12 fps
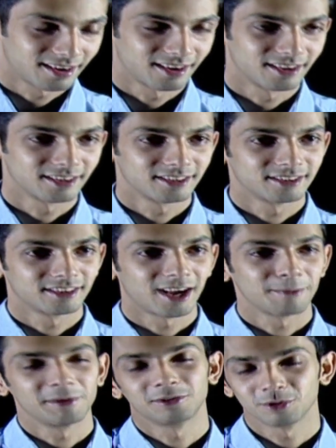
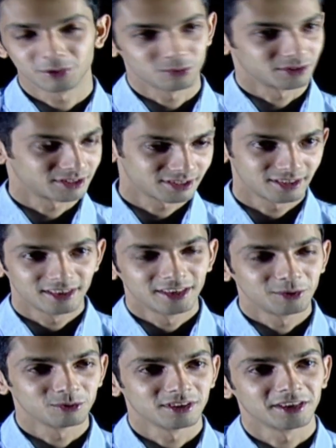happy. So it was
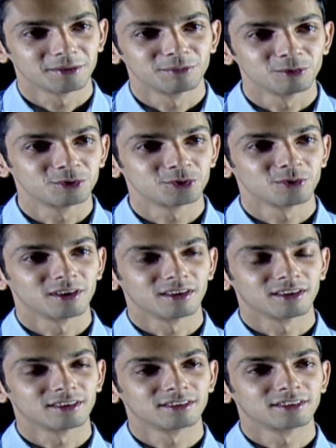like a
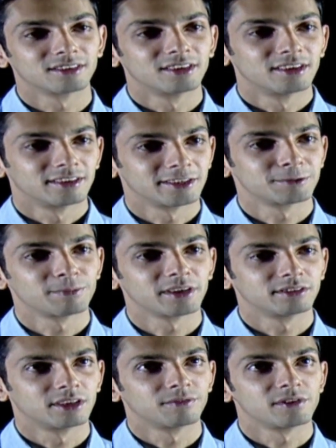mutual
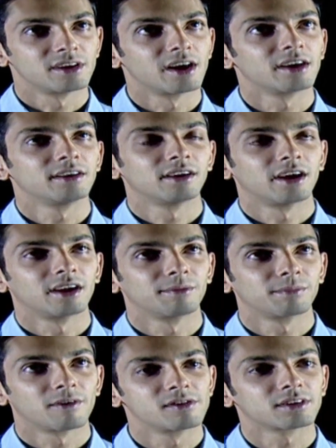respect that we had.
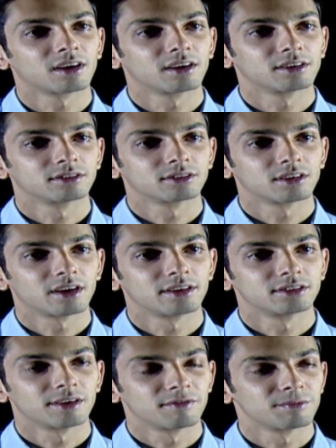And PawanKalyan sir,
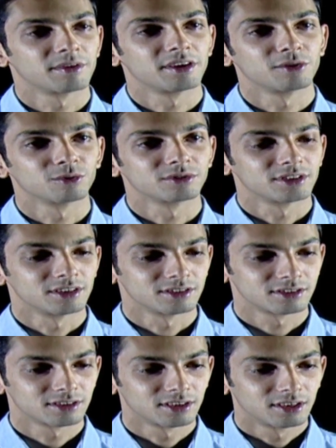as everybody knows,
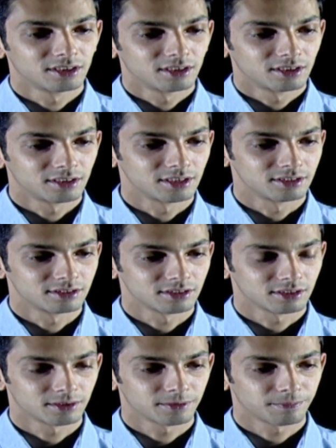he's
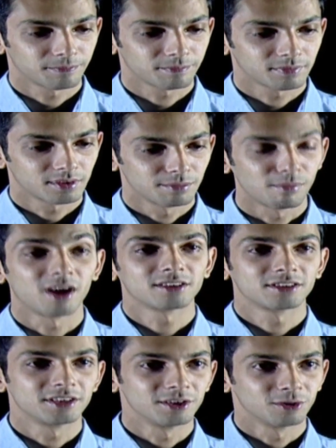a
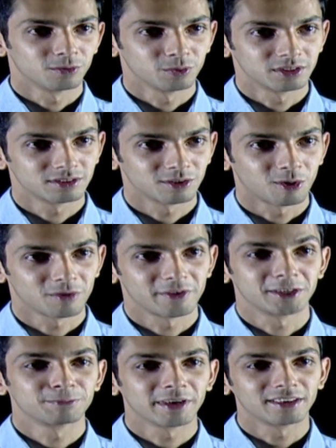mass hero with a lot of
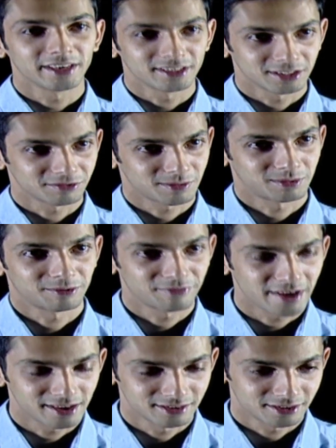expectations from the
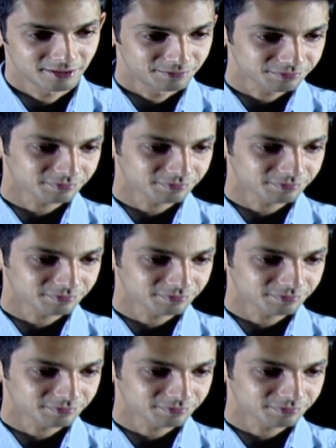fans.